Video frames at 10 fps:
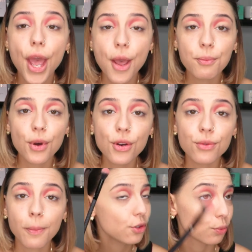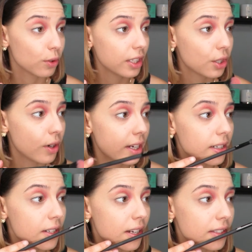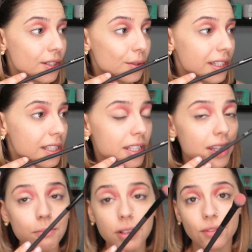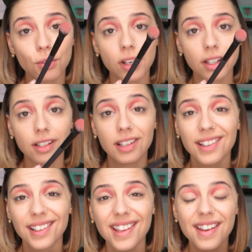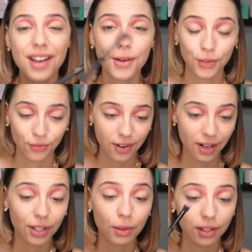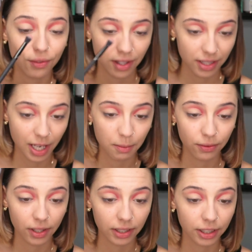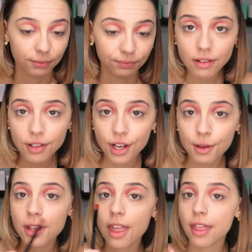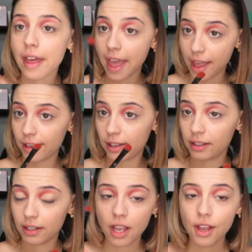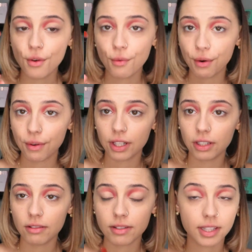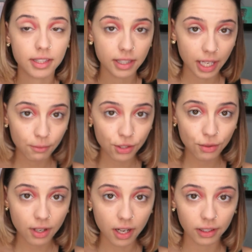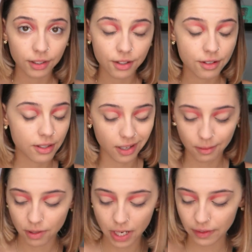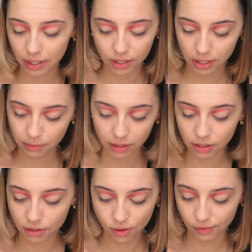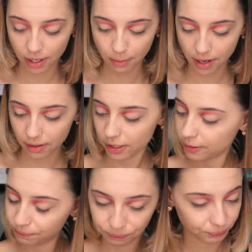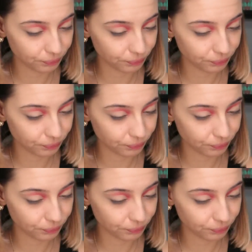And boom, that was really quick. Not so easy, but quick. Very quick for this type of look. Now comes the end, where we're gonna use the same two colors. I'm not even gonna dip into the Norvina palette.